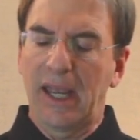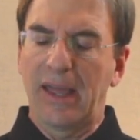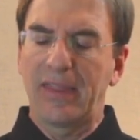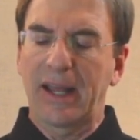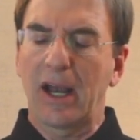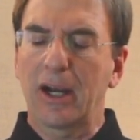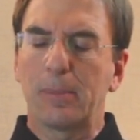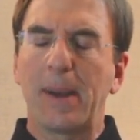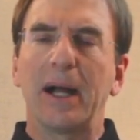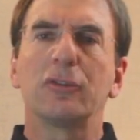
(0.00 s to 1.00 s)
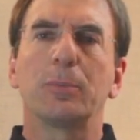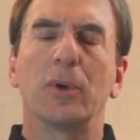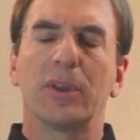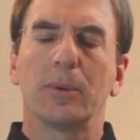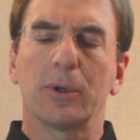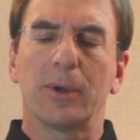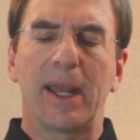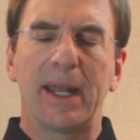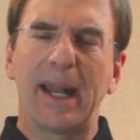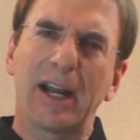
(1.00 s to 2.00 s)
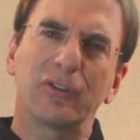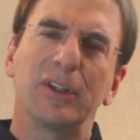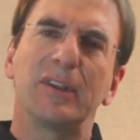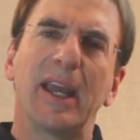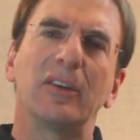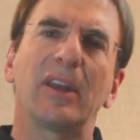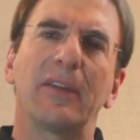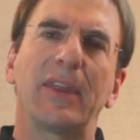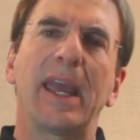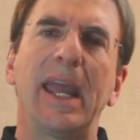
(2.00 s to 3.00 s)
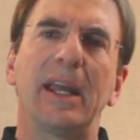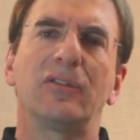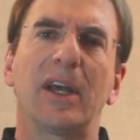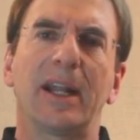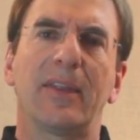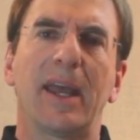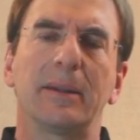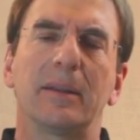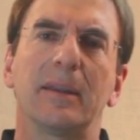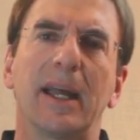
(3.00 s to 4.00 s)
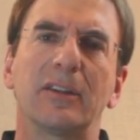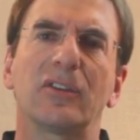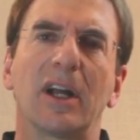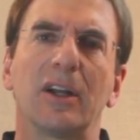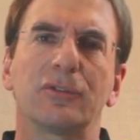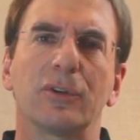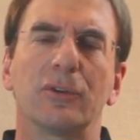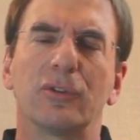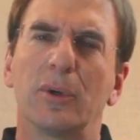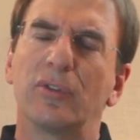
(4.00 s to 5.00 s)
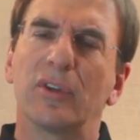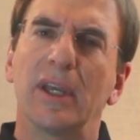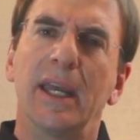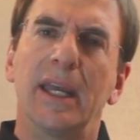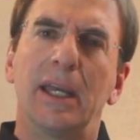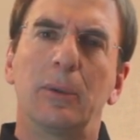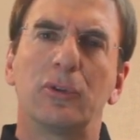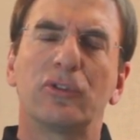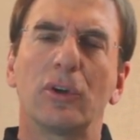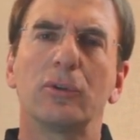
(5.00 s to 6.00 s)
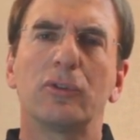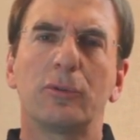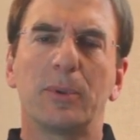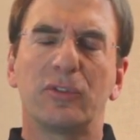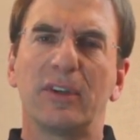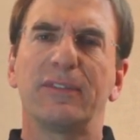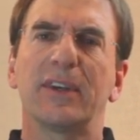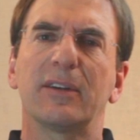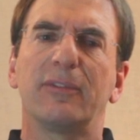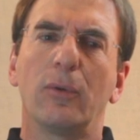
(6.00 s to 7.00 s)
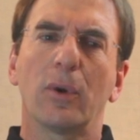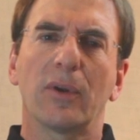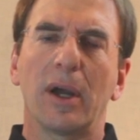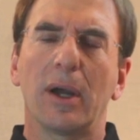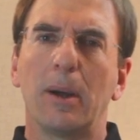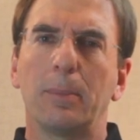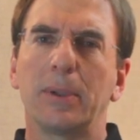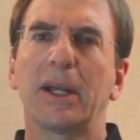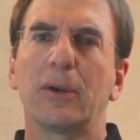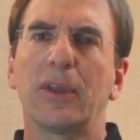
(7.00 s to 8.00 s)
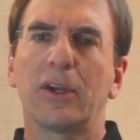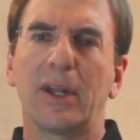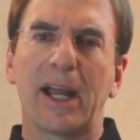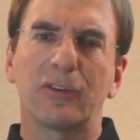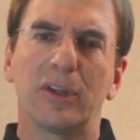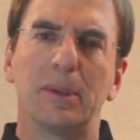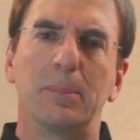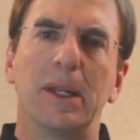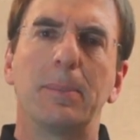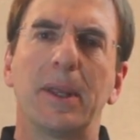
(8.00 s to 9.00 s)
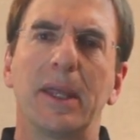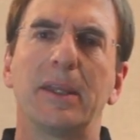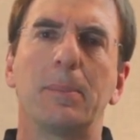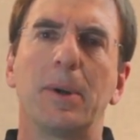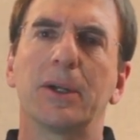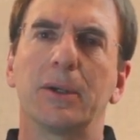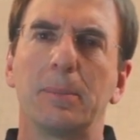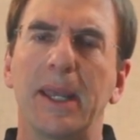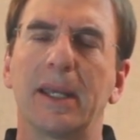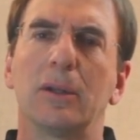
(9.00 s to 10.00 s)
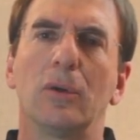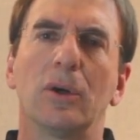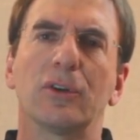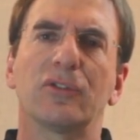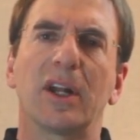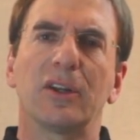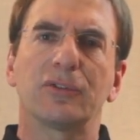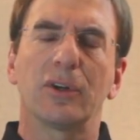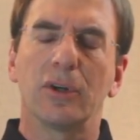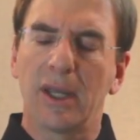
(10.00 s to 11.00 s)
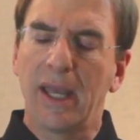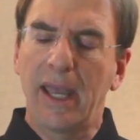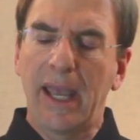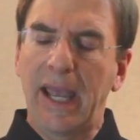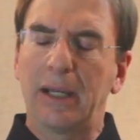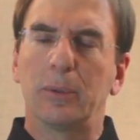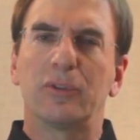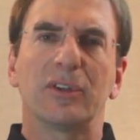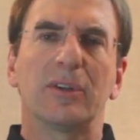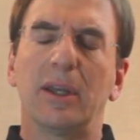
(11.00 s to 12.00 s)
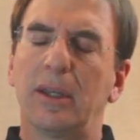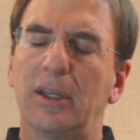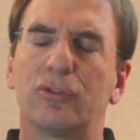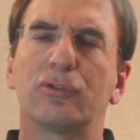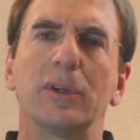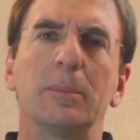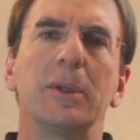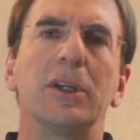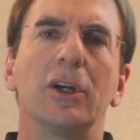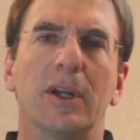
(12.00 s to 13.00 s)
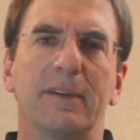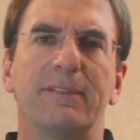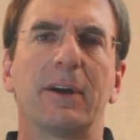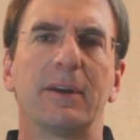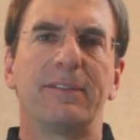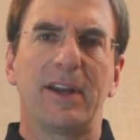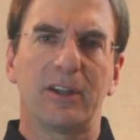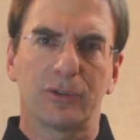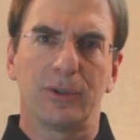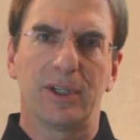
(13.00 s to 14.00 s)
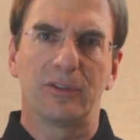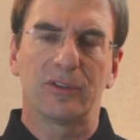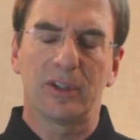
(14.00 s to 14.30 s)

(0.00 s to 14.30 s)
and that higher balance point that create actually takes out the hands out of that style stroke. So it was so specific for a player that could actually manipulate the putter and make it a longer style stroke, and it was extremely good on very fast greens.